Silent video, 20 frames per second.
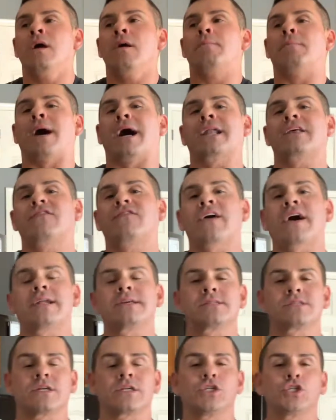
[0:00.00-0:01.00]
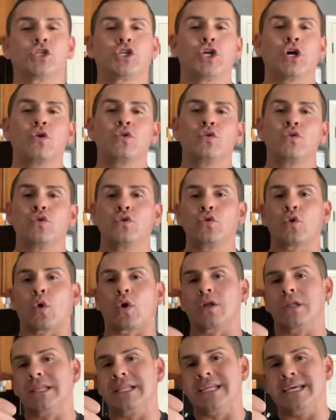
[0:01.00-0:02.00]
Body fat is going to show you
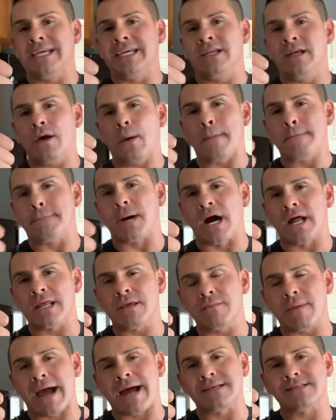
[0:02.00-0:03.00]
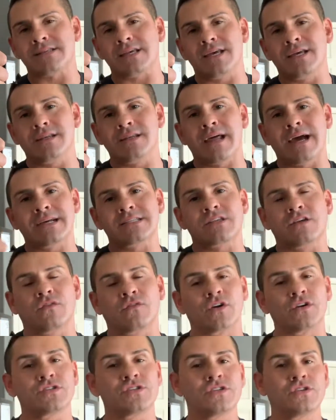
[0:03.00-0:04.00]
your lean body mass index
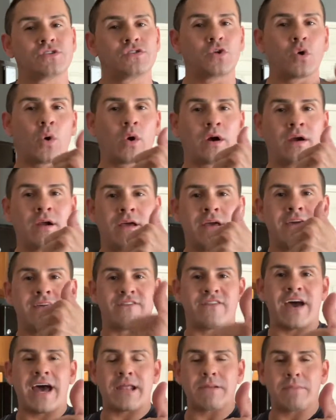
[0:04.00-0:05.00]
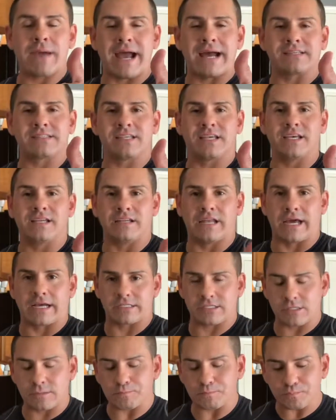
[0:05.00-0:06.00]
versus your fat mass
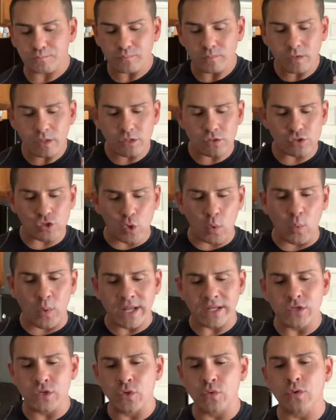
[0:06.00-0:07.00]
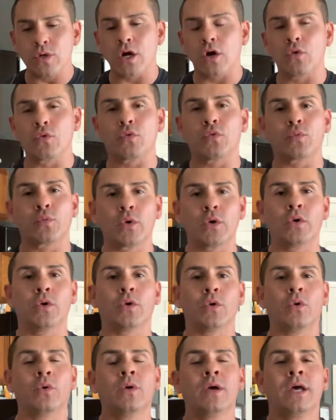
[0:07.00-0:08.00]
index. So when you go
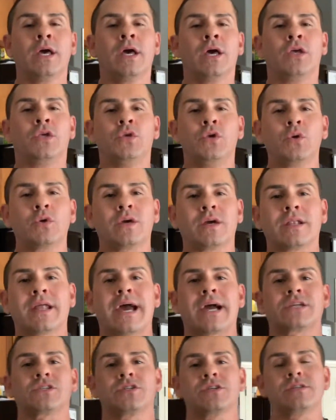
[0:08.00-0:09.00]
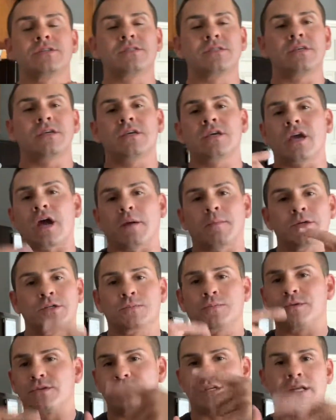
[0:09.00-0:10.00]
through, you can actually see how
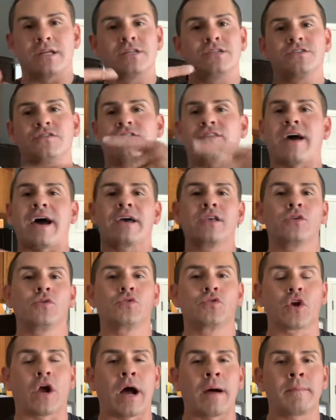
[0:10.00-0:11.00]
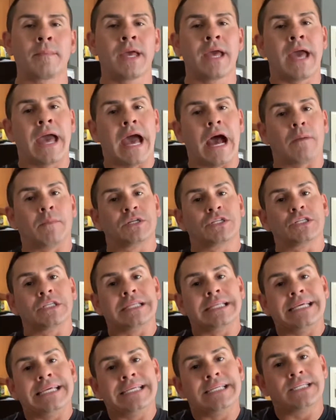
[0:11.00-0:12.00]
much percentage of fat you drop, how much
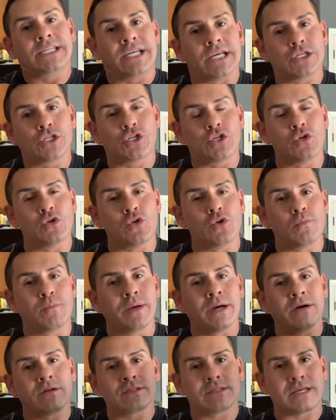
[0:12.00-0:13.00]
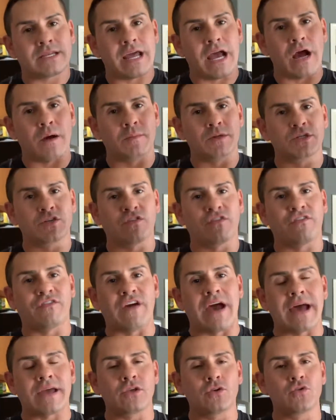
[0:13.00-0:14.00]
lean tissue you built, and how much
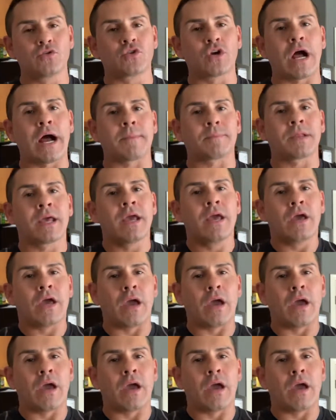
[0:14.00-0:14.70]
fat you drop.